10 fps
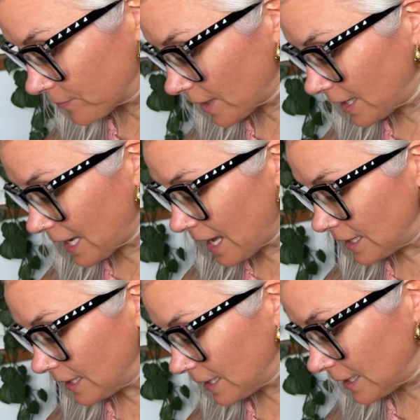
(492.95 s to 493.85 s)

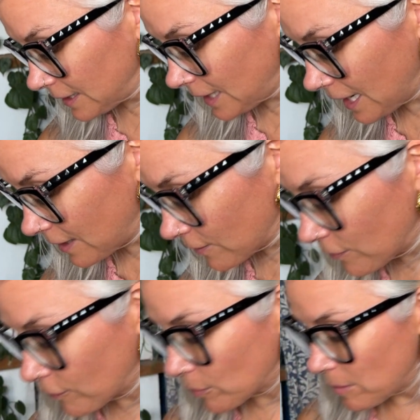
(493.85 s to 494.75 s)
Again, like
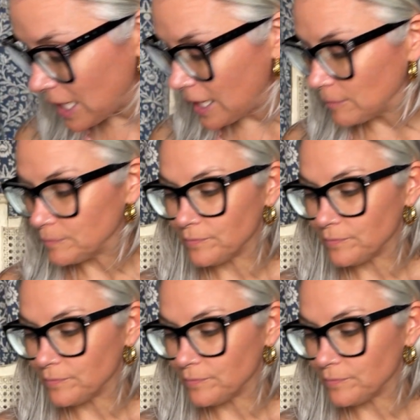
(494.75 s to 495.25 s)
for me,